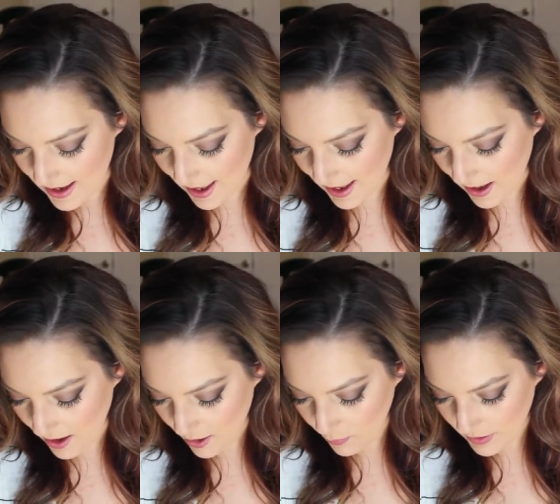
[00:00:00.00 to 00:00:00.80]

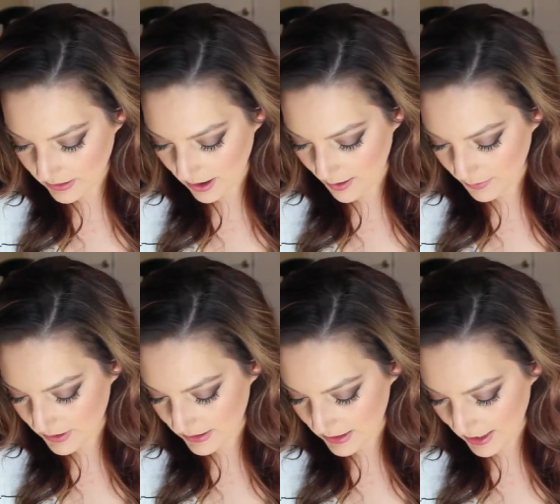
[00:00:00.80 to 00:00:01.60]
And what comes
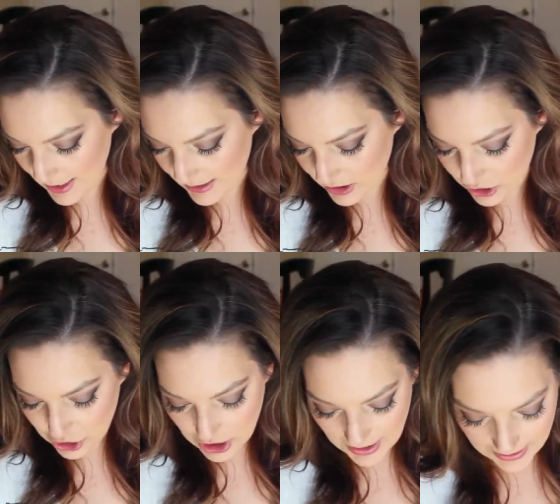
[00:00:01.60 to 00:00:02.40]
next?
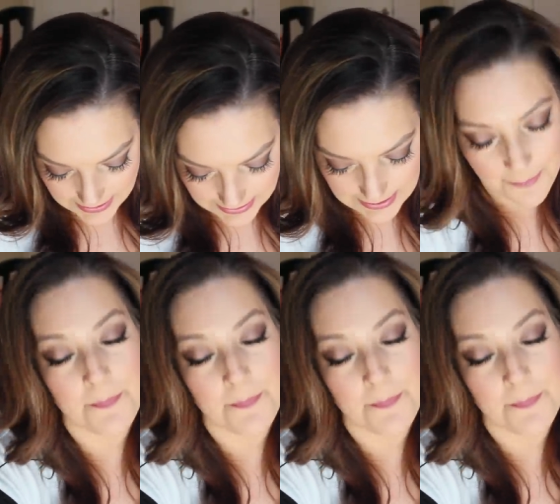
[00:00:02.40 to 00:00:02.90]
Cheeks.